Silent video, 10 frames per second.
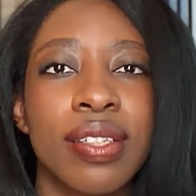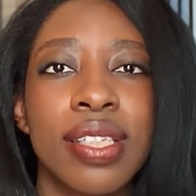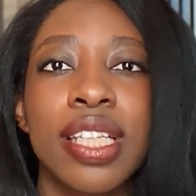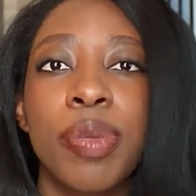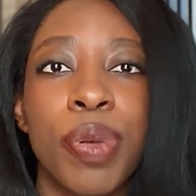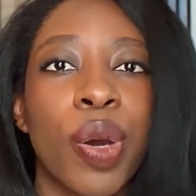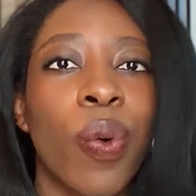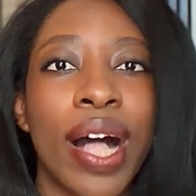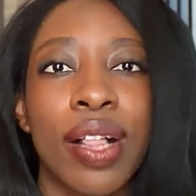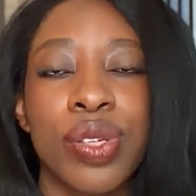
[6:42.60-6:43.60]
sleeping
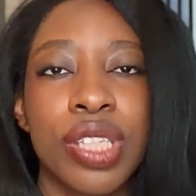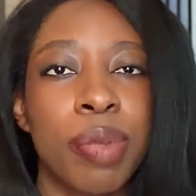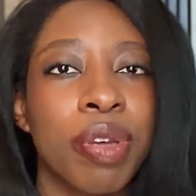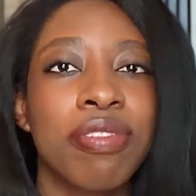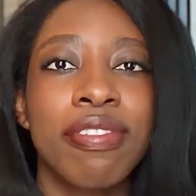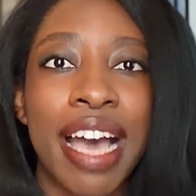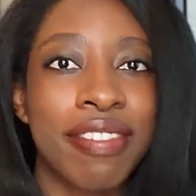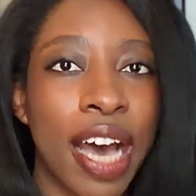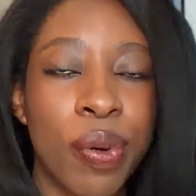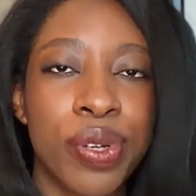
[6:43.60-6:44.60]
well? You're sleeping 5
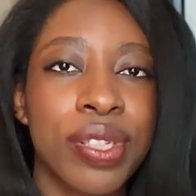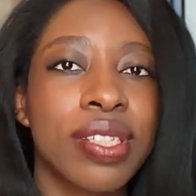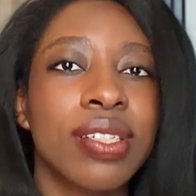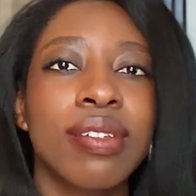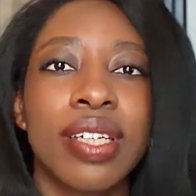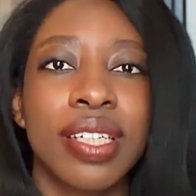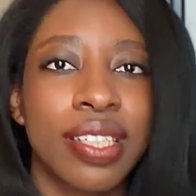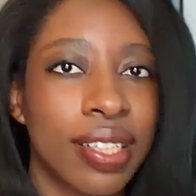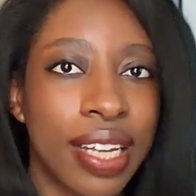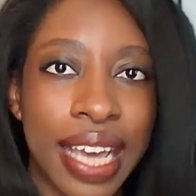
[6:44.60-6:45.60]
hours
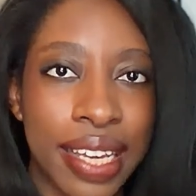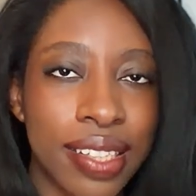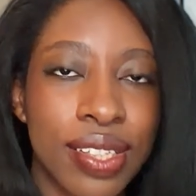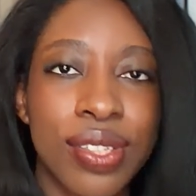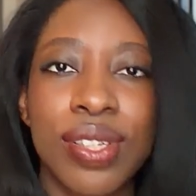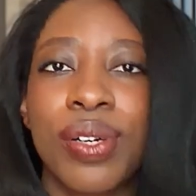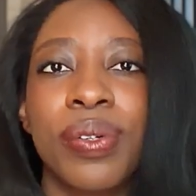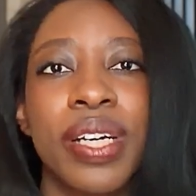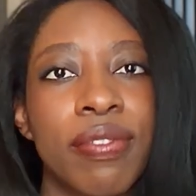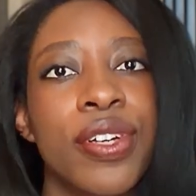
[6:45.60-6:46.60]
a night.
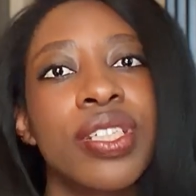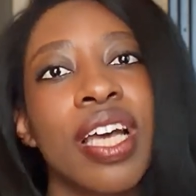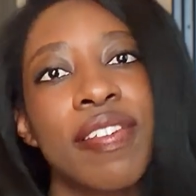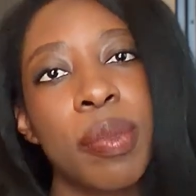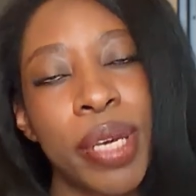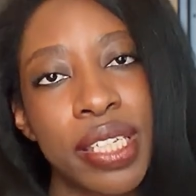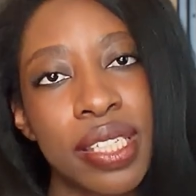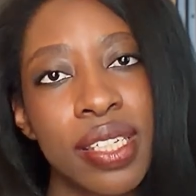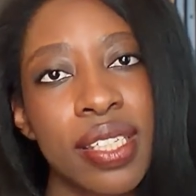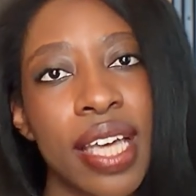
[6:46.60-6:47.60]
So first cover the
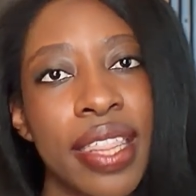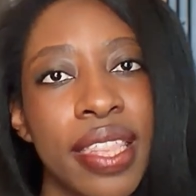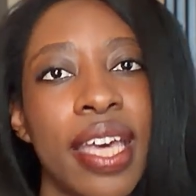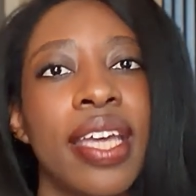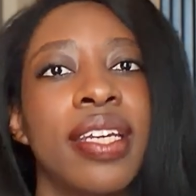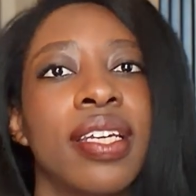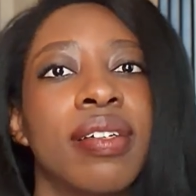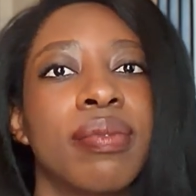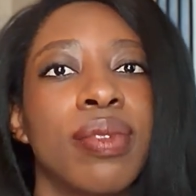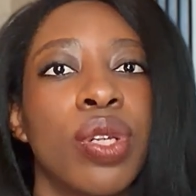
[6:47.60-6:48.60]
basis and then
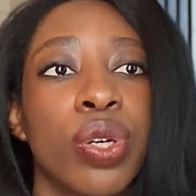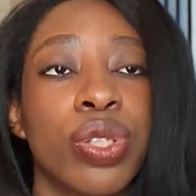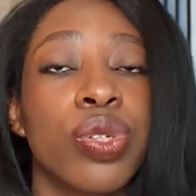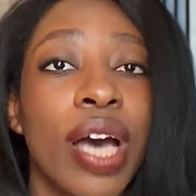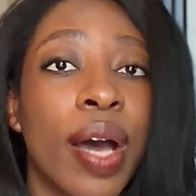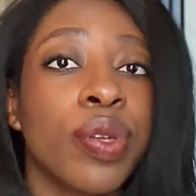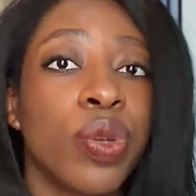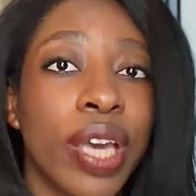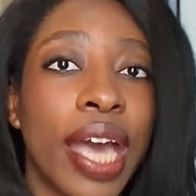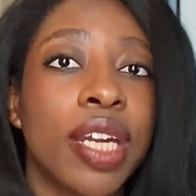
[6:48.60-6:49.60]
look to how you
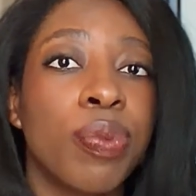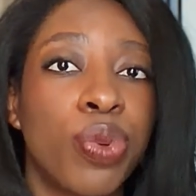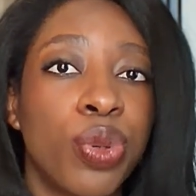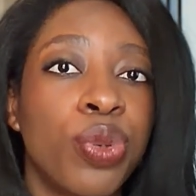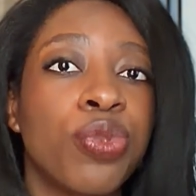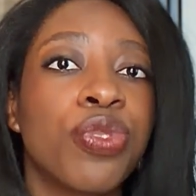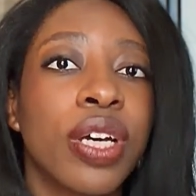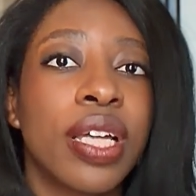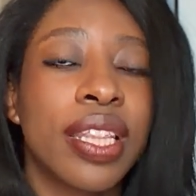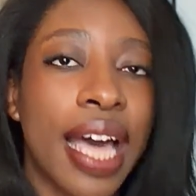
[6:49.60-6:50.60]
can improve
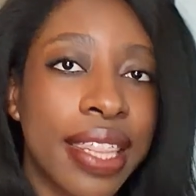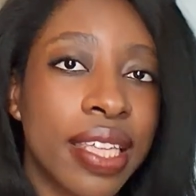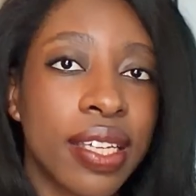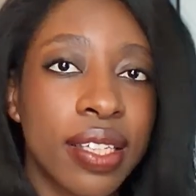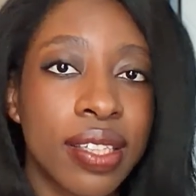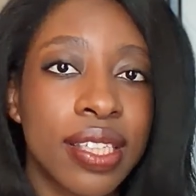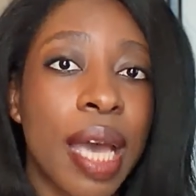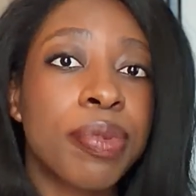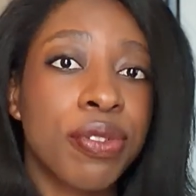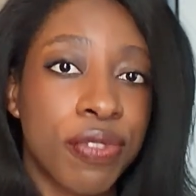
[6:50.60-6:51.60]
the other
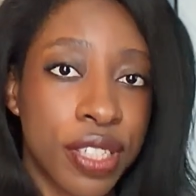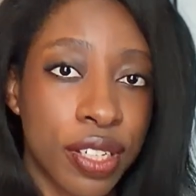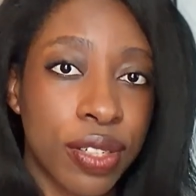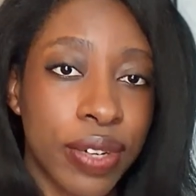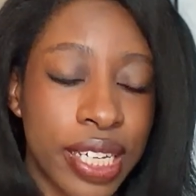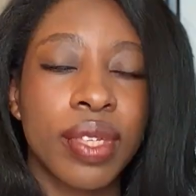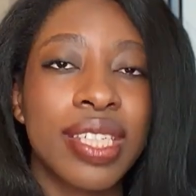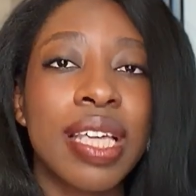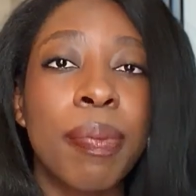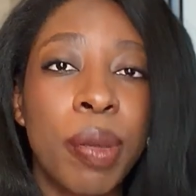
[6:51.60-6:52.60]
types of physical rest.
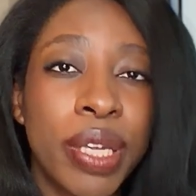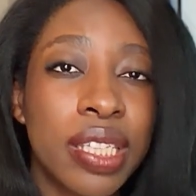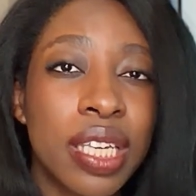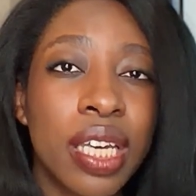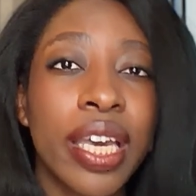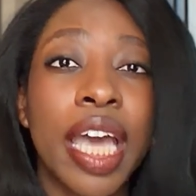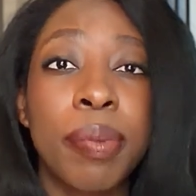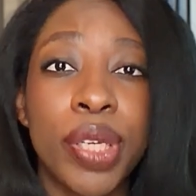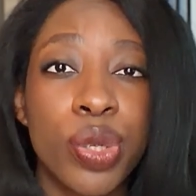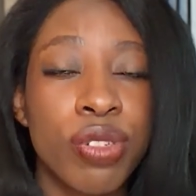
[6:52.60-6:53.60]
Supplementing can
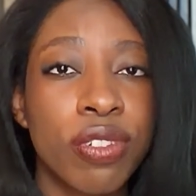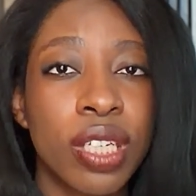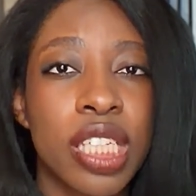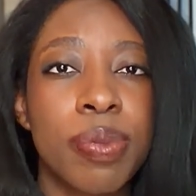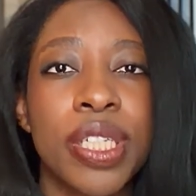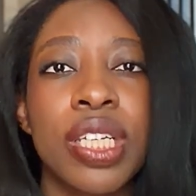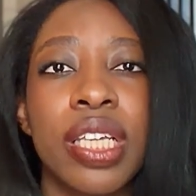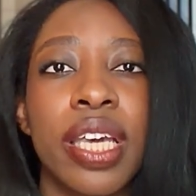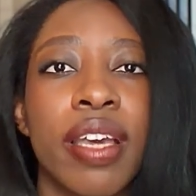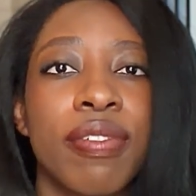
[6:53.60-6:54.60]
be useful,
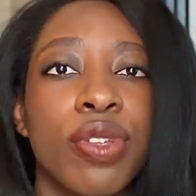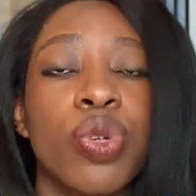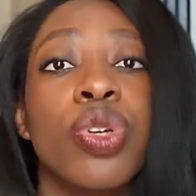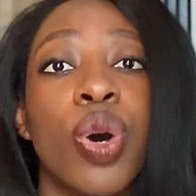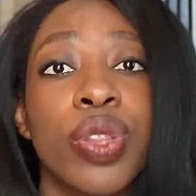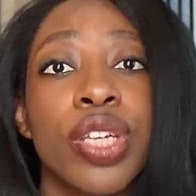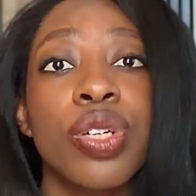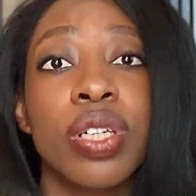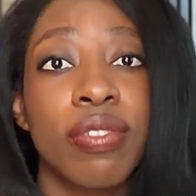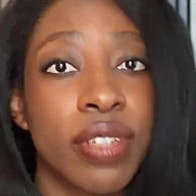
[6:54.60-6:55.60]
especially if you know that
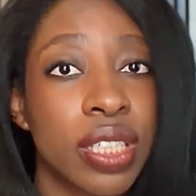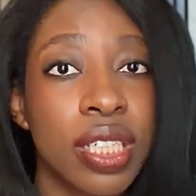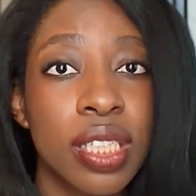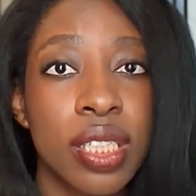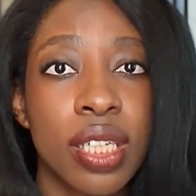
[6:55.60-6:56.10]
you're deficient